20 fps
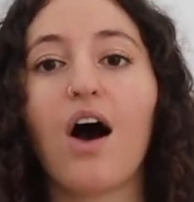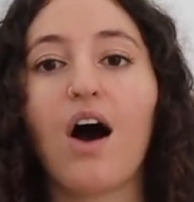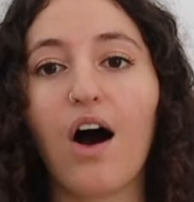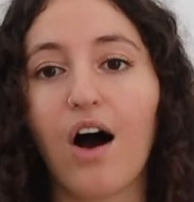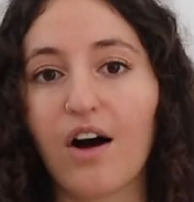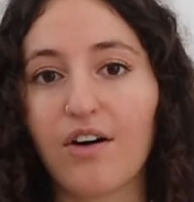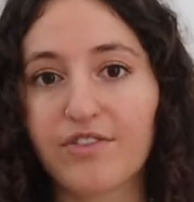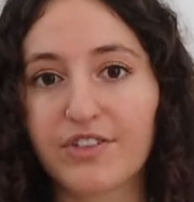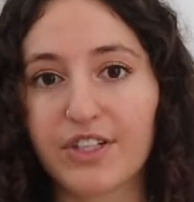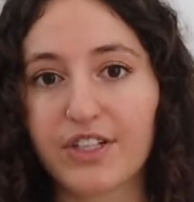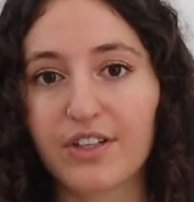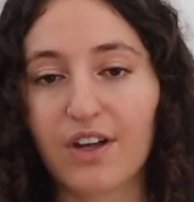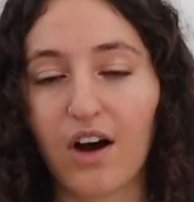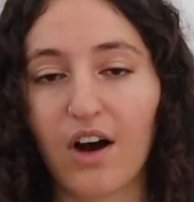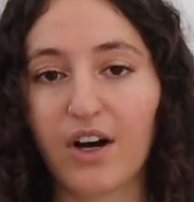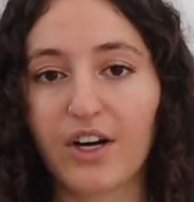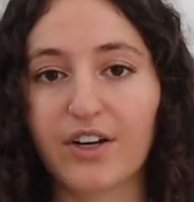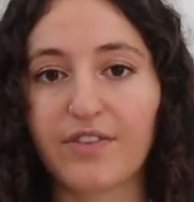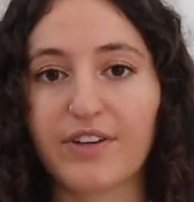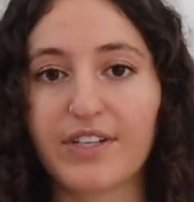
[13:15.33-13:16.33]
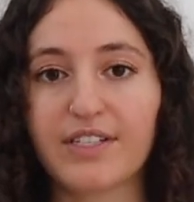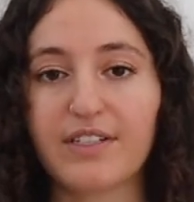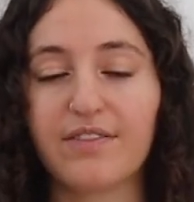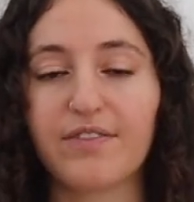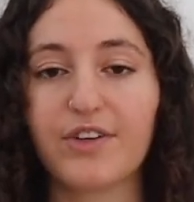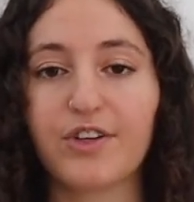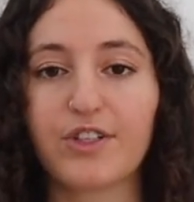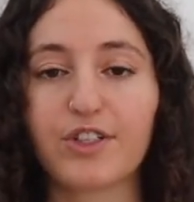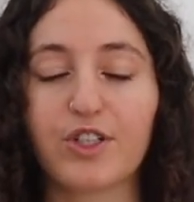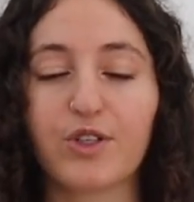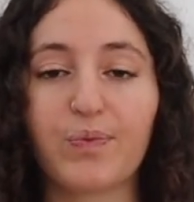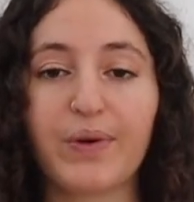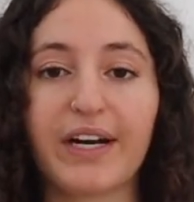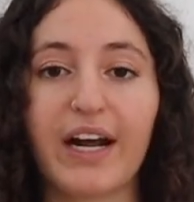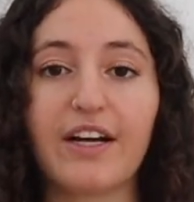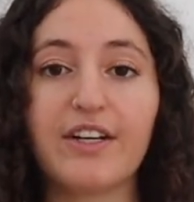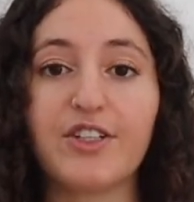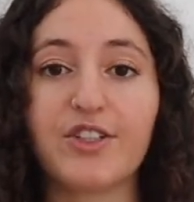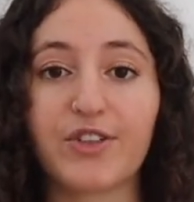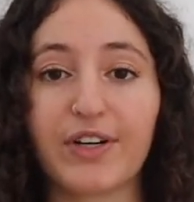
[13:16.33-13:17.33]
after the Ocrevus infusion when
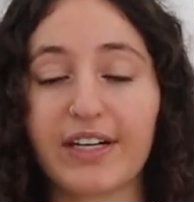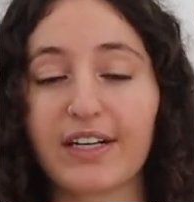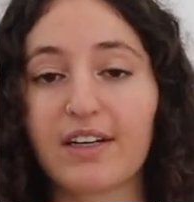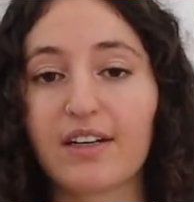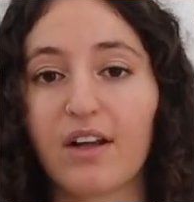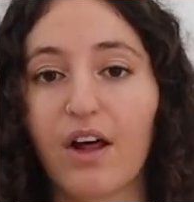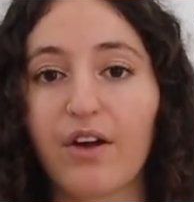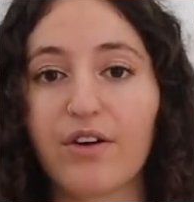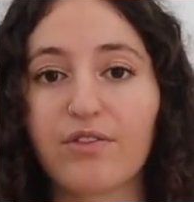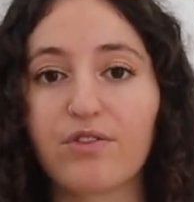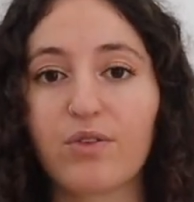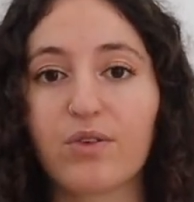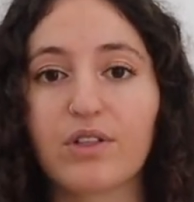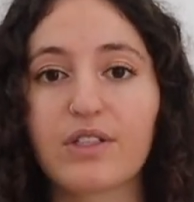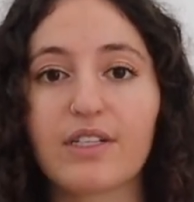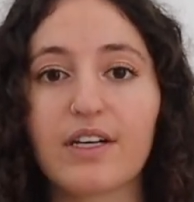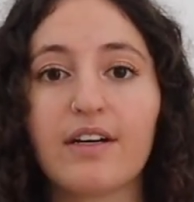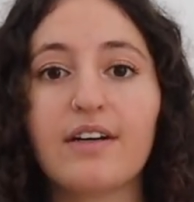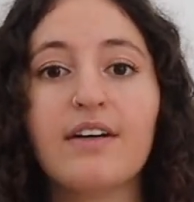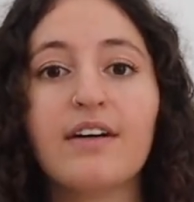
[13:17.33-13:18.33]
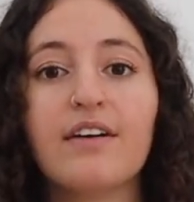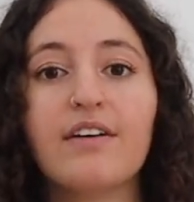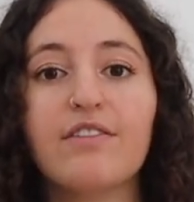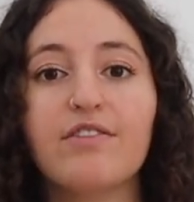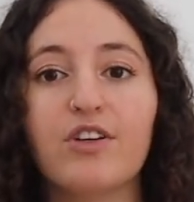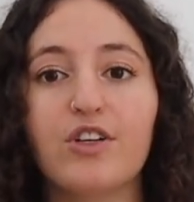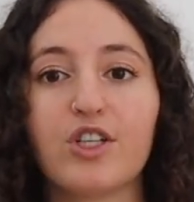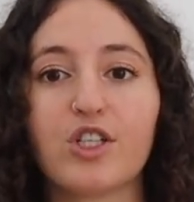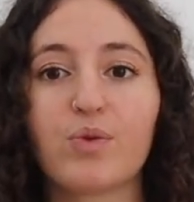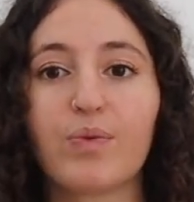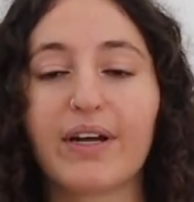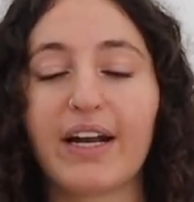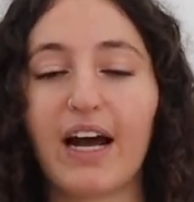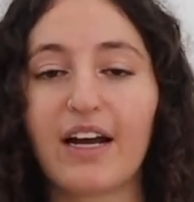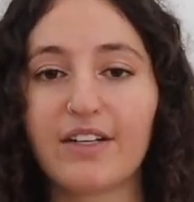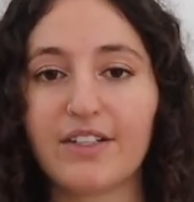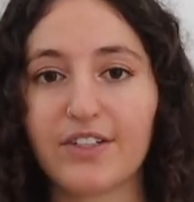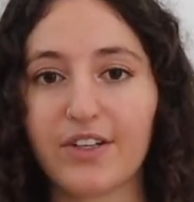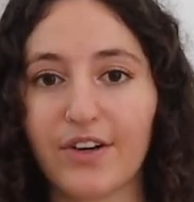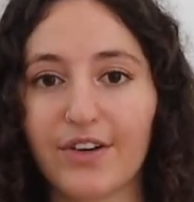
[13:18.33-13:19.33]
I drink a lot of water versus when
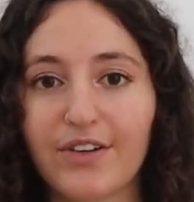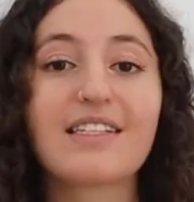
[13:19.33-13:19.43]
I don't.